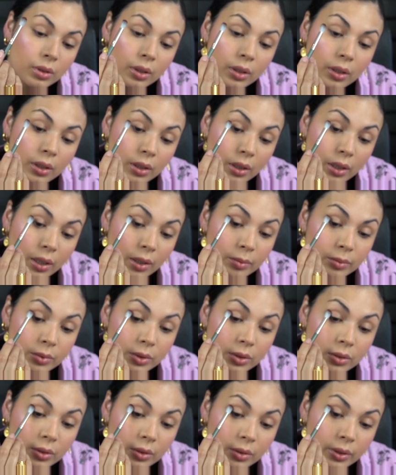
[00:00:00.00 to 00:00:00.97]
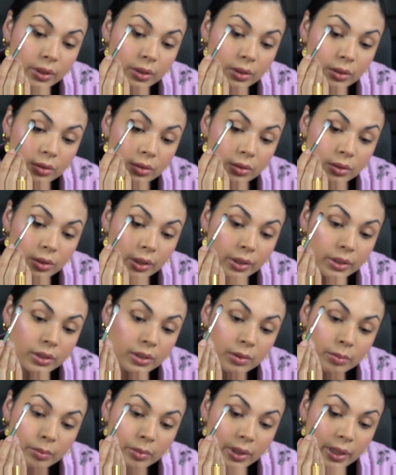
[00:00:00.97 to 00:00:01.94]
And I'm just going to start
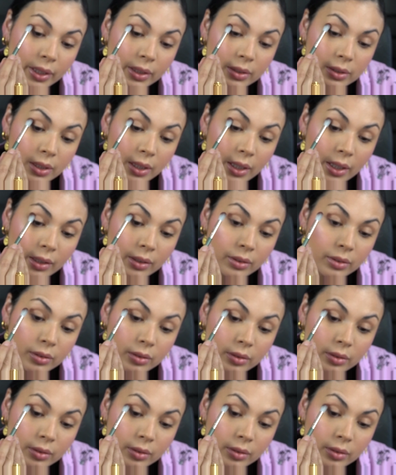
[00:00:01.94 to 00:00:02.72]
to place that